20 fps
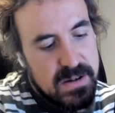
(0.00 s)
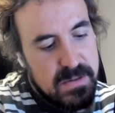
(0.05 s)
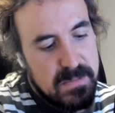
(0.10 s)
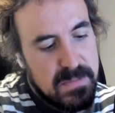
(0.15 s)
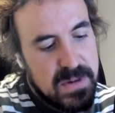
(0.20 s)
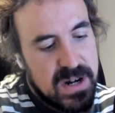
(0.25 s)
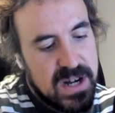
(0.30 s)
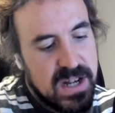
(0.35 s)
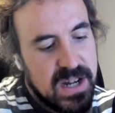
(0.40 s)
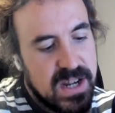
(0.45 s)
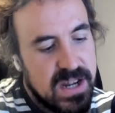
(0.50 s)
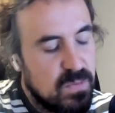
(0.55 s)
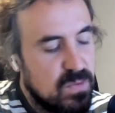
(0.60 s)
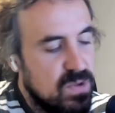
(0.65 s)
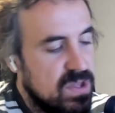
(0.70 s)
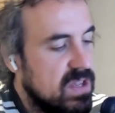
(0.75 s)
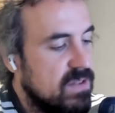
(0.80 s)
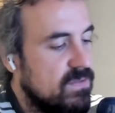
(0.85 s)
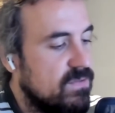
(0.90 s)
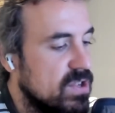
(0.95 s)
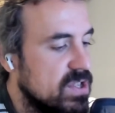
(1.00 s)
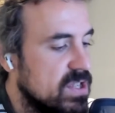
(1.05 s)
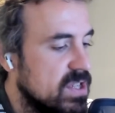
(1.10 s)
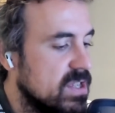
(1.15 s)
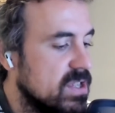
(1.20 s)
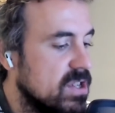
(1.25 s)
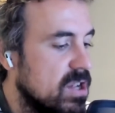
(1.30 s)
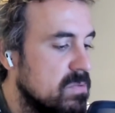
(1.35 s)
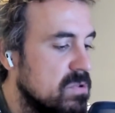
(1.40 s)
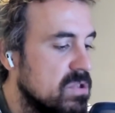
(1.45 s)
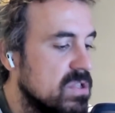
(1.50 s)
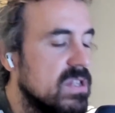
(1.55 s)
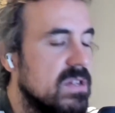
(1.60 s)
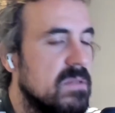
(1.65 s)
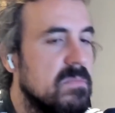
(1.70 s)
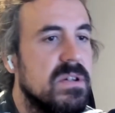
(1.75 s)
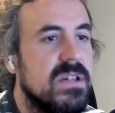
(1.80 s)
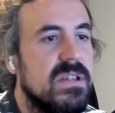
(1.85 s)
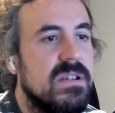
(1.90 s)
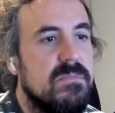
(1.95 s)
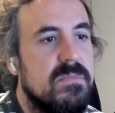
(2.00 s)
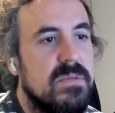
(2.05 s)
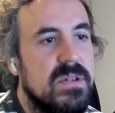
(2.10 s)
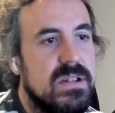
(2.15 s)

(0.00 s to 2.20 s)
market with differences, obviously, but